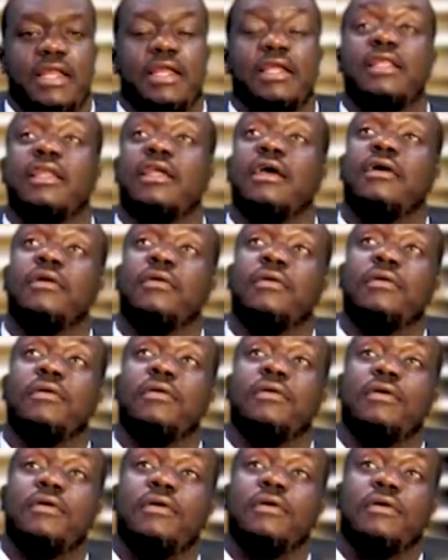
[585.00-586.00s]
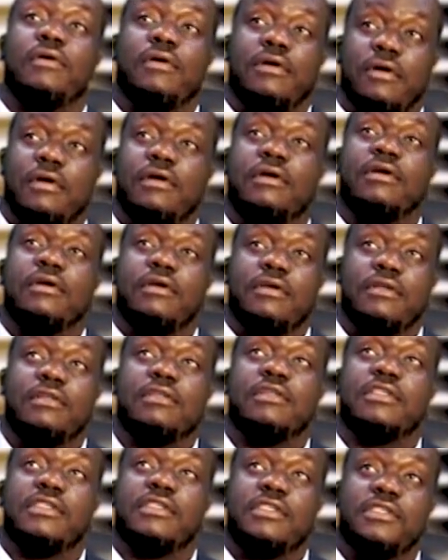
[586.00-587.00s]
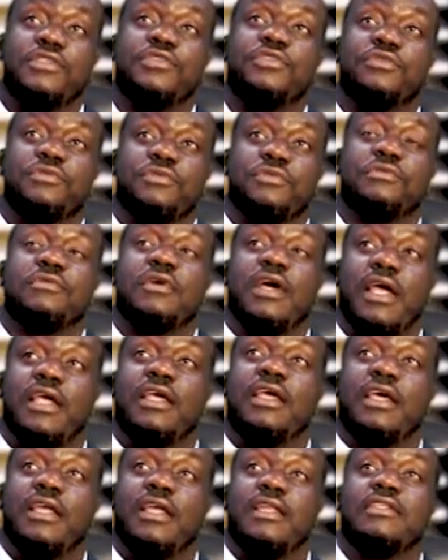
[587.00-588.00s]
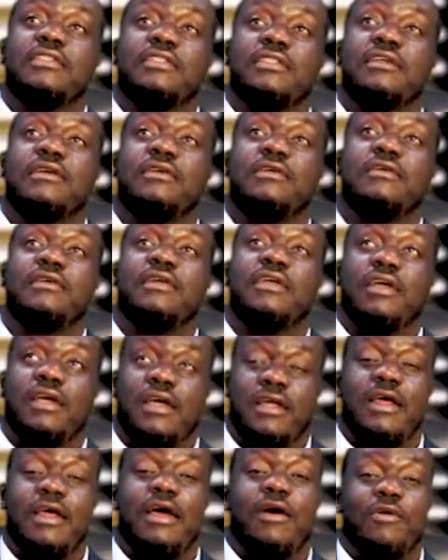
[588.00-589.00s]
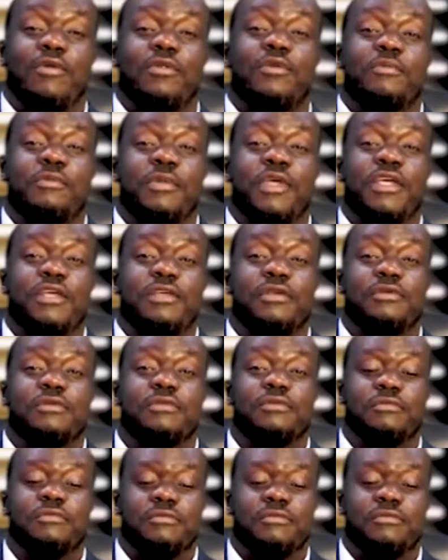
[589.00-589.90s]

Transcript: it now. This is you. I get it now. And I will obey you.